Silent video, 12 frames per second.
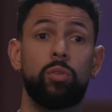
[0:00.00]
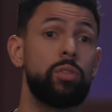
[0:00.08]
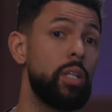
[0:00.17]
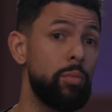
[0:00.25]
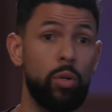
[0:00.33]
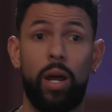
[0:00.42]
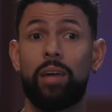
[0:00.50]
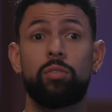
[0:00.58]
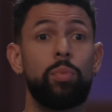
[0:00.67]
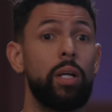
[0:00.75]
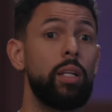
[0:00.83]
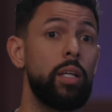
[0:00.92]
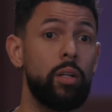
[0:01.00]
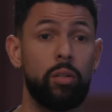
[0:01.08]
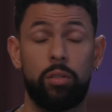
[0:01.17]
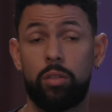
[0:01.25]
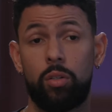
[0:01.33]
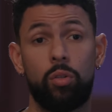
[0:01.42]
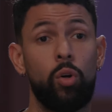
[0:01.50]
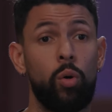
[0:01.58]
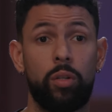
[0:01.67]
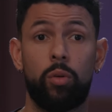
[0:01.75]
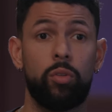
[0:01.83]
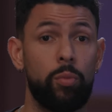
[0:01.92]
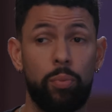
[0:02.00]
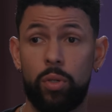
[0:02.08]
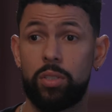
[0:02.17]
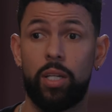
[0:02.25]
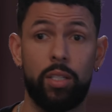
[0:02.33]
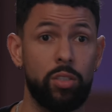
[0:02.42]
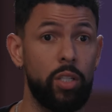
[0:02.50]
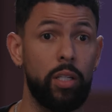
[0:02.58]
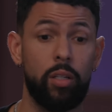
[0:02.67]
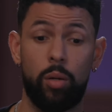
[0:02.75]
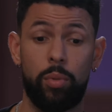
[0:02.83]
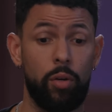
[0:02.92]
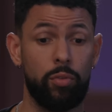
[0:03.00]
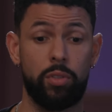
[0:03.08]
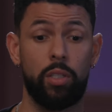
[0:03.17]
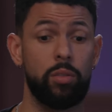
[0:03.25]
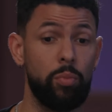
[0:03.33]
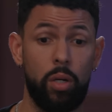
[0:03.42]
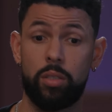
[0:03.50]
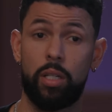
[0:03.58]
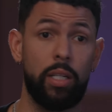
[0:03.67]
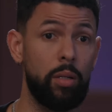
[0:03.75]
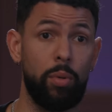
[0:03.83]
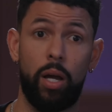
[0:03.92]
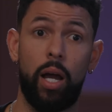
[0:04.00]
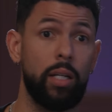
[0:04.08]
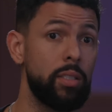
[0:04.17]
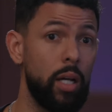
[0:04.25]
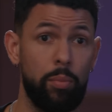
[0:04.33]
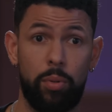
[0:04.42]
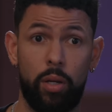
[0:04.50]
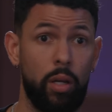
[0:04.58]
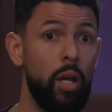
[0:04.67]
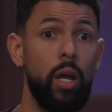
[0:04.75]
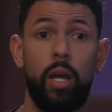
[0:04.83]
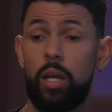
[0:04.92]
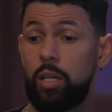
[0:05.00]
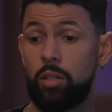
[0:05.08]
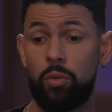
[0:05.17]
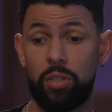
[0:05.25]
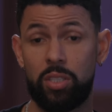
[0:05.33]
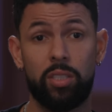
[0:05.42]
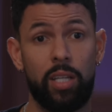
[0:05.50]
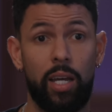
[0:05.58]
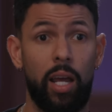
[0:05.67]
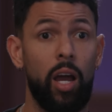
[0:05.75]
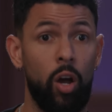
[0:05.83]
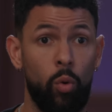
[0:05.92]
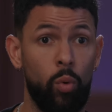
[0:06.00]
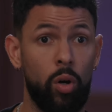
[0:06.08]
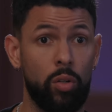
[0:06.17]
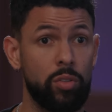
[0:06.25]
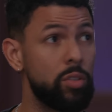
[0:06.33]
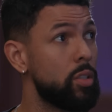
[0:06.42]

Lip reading: to a team. You don't have to be a leader. You know, you go in there with your preset agenda. I'm here for 6 months. I need to be a high top pick. You know, this is kind of how it works.